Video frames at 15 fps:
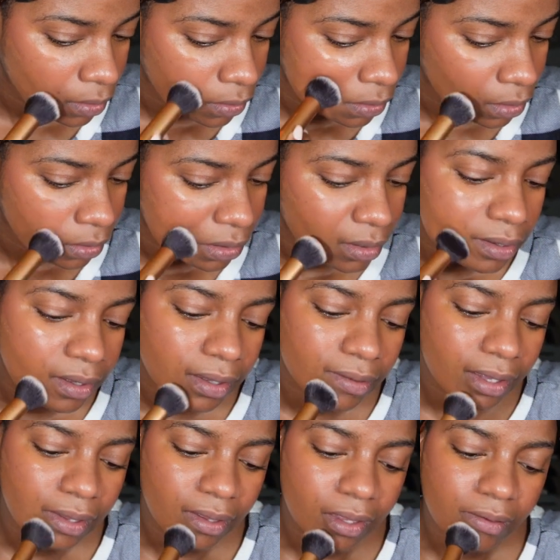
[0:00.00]
I was
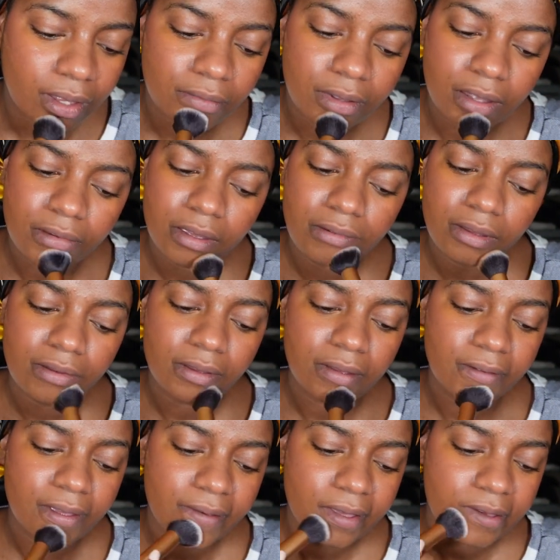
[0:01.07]
definitely on the
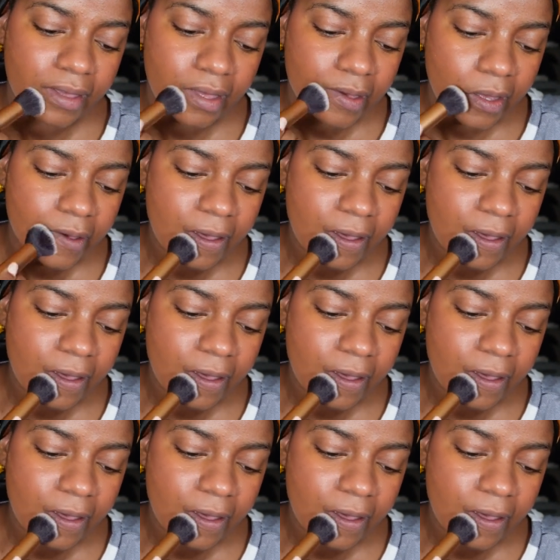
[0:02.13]
struggle bus.